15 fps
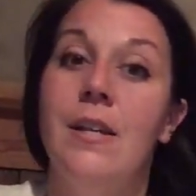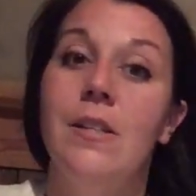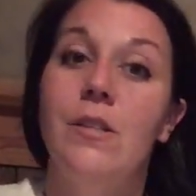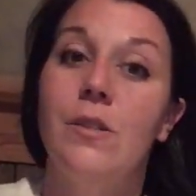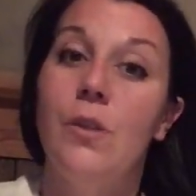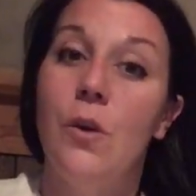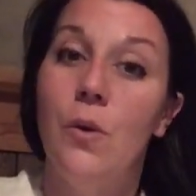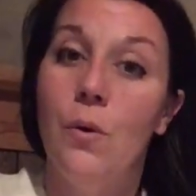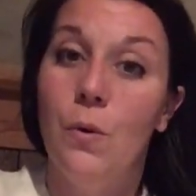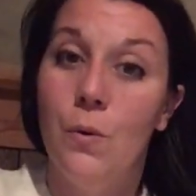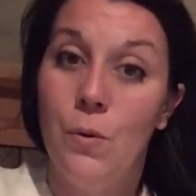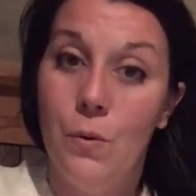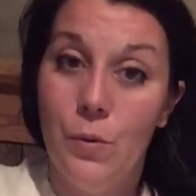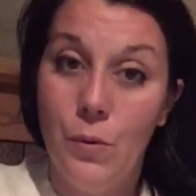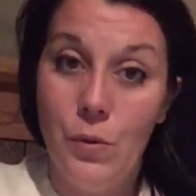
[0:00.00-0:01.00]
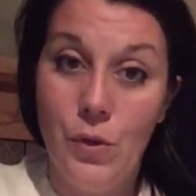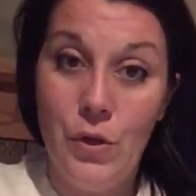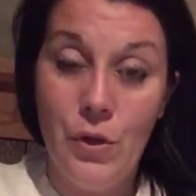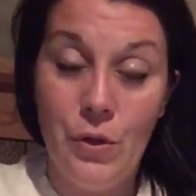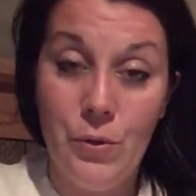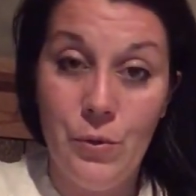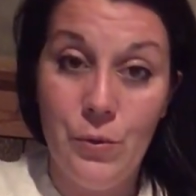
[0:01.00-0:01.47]
So, you
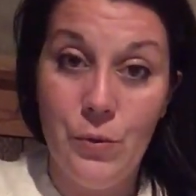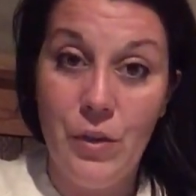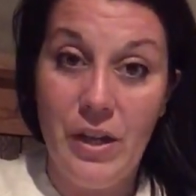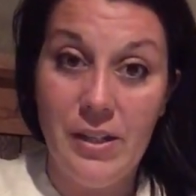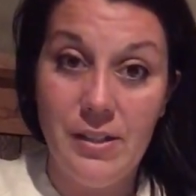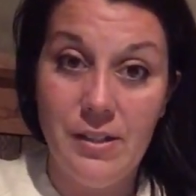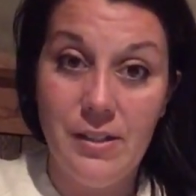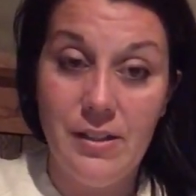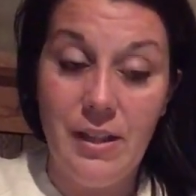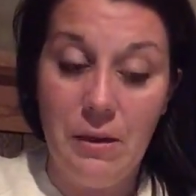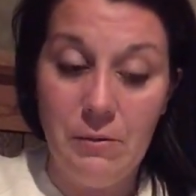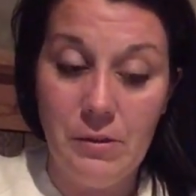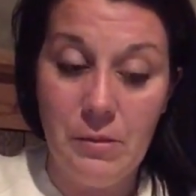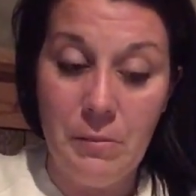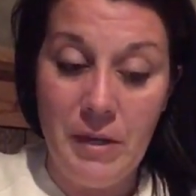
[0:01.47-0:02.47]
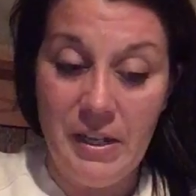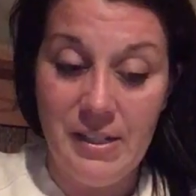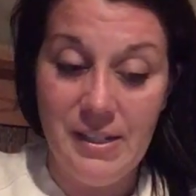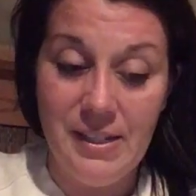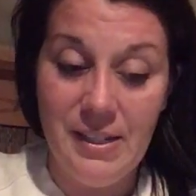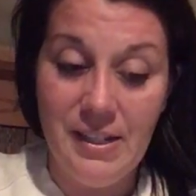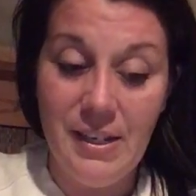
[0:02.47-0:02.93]
know, that's that was
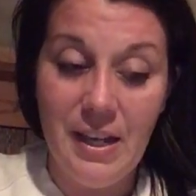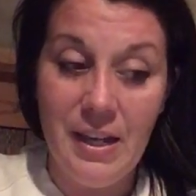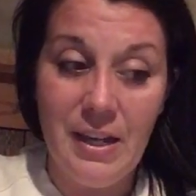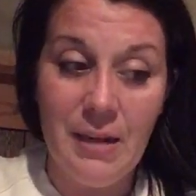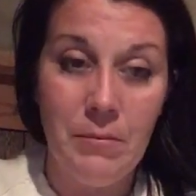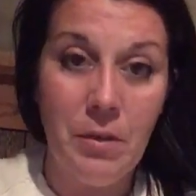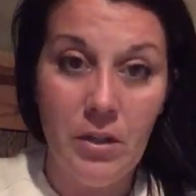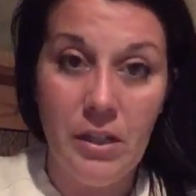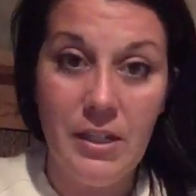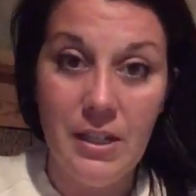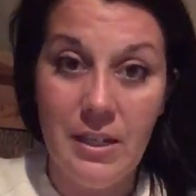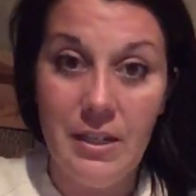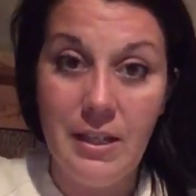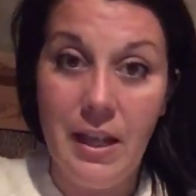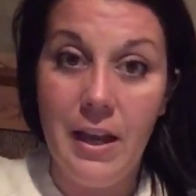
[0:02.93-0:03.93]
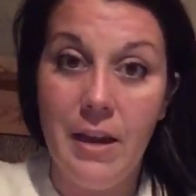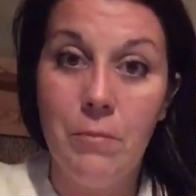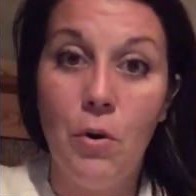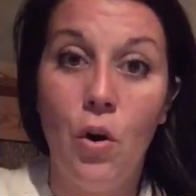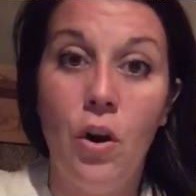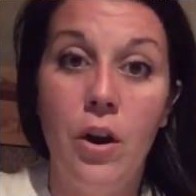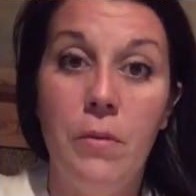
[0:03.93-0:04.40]
amazing, and I'm not getting into that
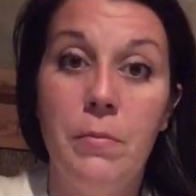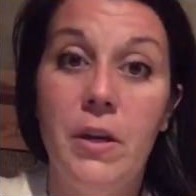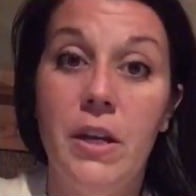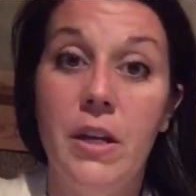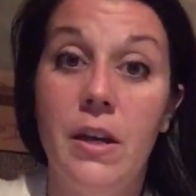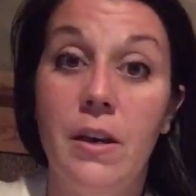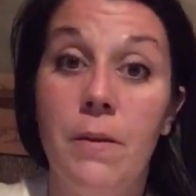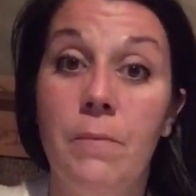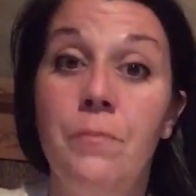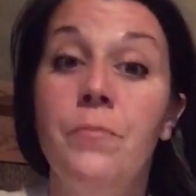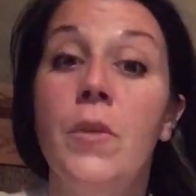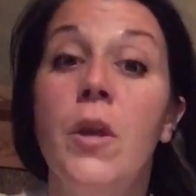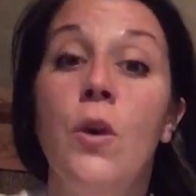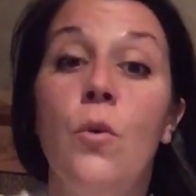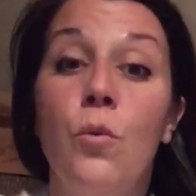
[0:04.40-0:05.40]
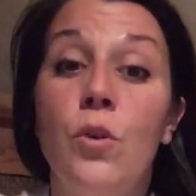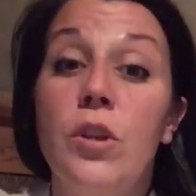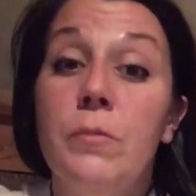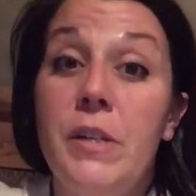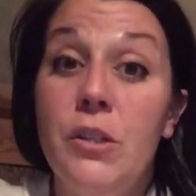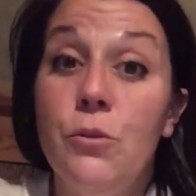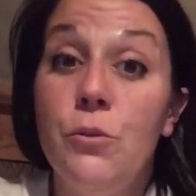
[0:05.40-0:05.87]
part, but um, we're
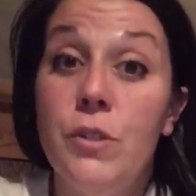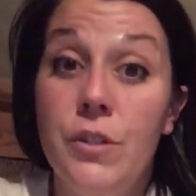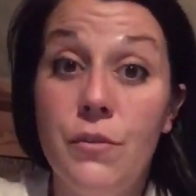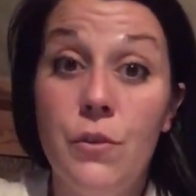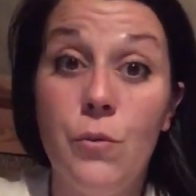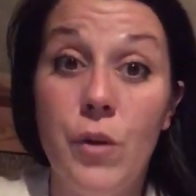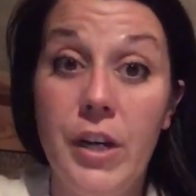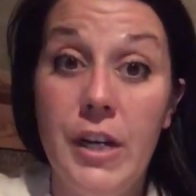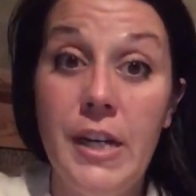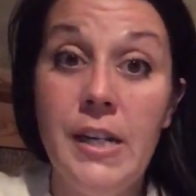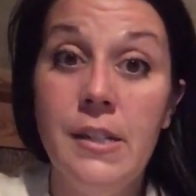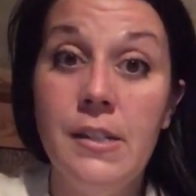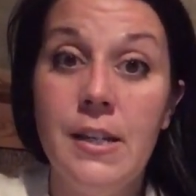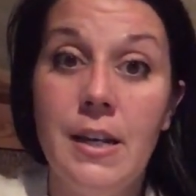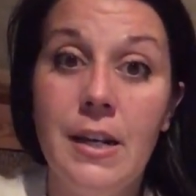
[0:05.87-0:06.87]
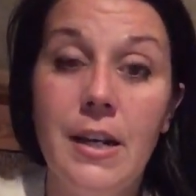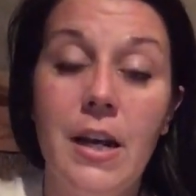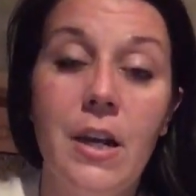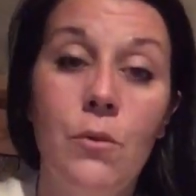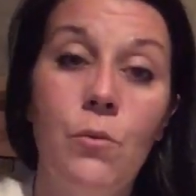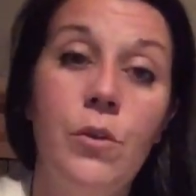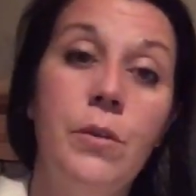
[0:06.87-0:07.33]
going to be doing different readings, and I
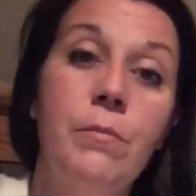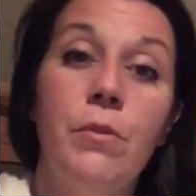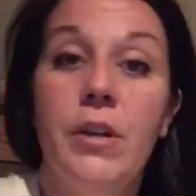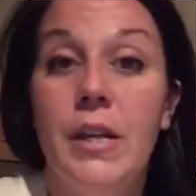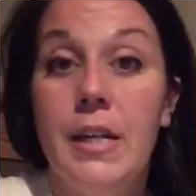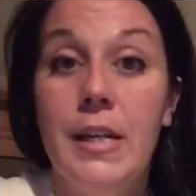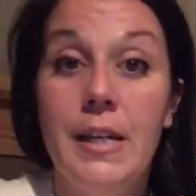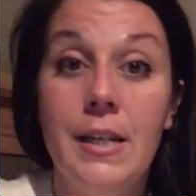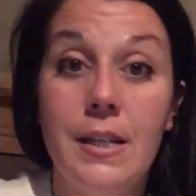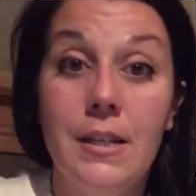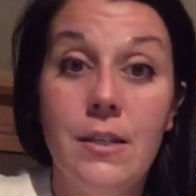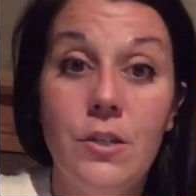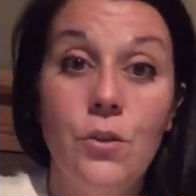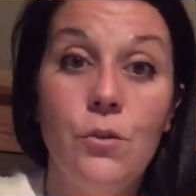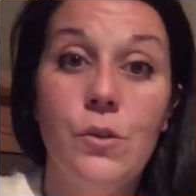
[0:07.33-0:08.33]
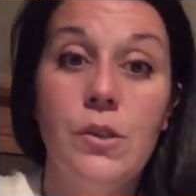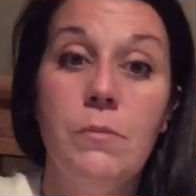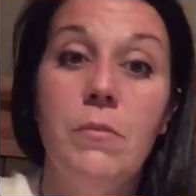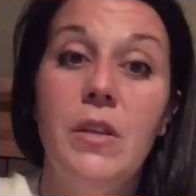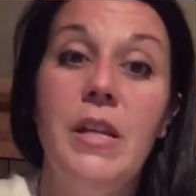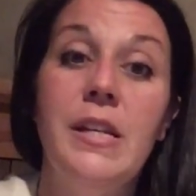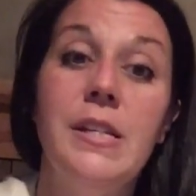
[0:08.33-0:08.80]
kind of want to bring it in to some
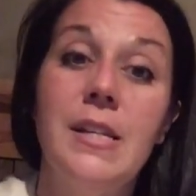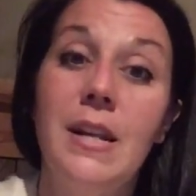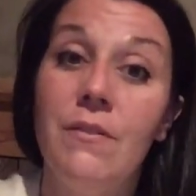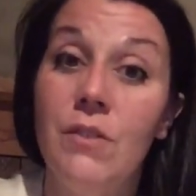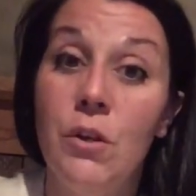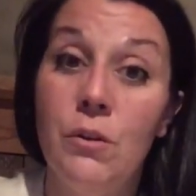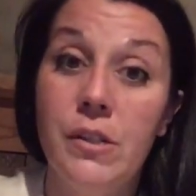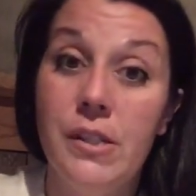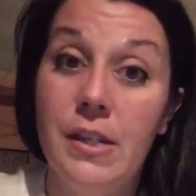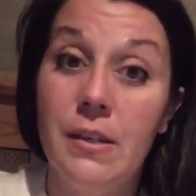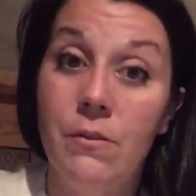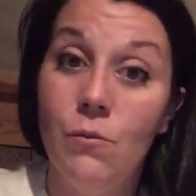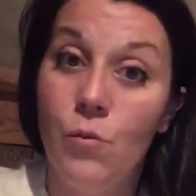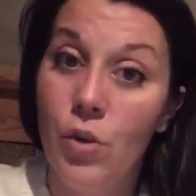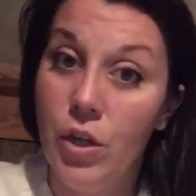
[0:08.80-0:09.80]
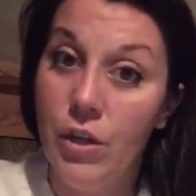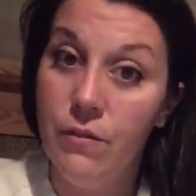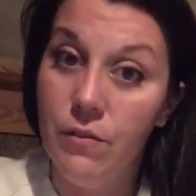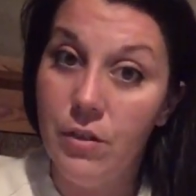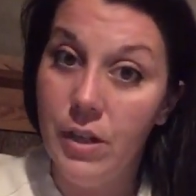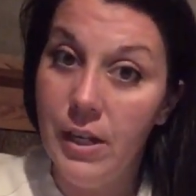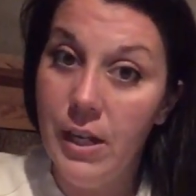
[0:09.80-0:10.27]
things that I've noticed in
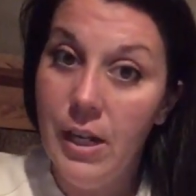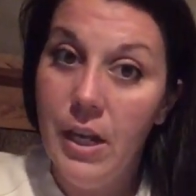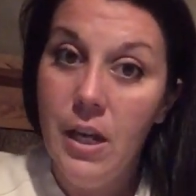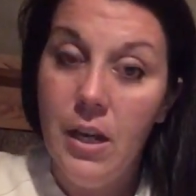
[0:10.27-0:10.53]
recovery.